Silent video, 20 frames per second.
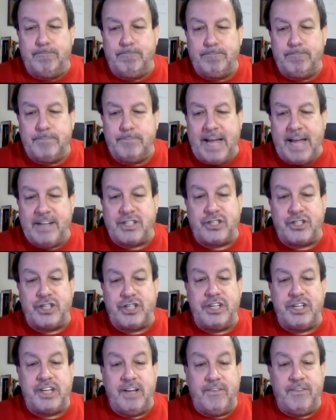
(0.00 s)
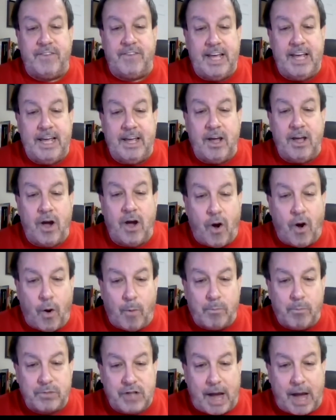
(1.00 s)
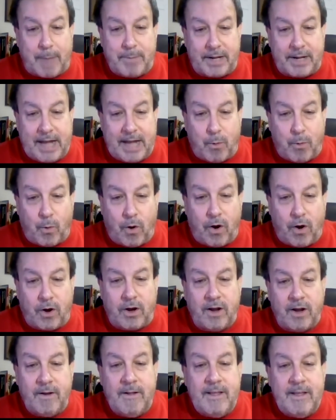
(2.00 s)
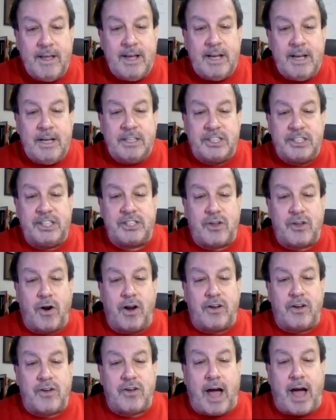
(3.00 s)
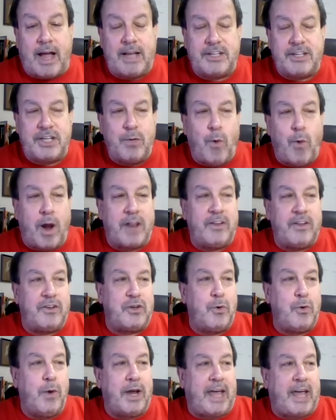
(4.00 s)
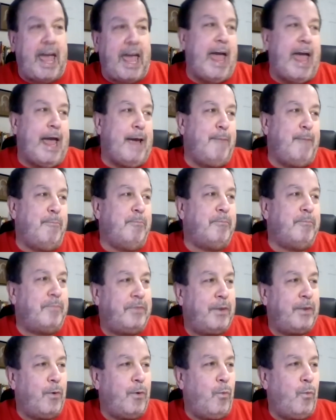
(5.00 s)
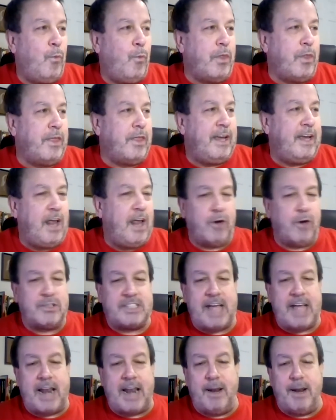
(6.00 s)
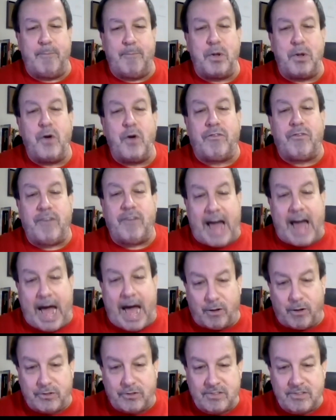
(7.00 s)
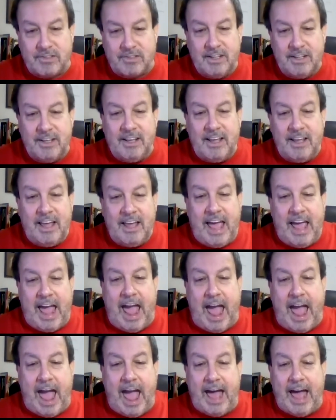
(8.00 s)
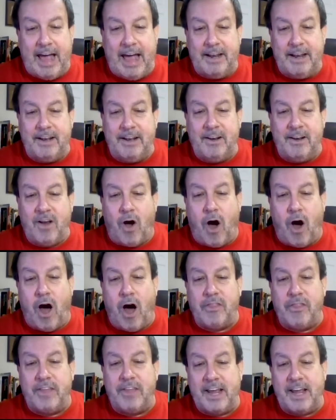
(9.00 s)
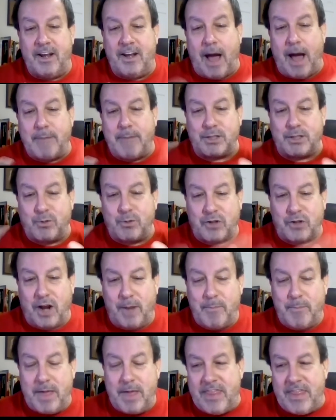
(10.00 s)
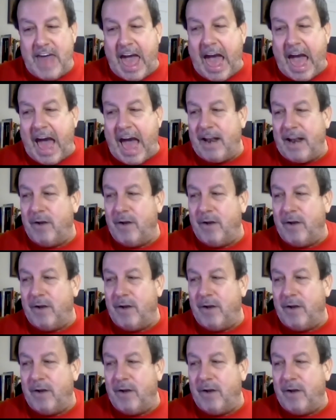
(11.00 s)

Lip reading: HGTV, Home Shopping Network. She started talking. She wanted to do a game with, set in a beautiful house. And all the hidden objects were going to be that.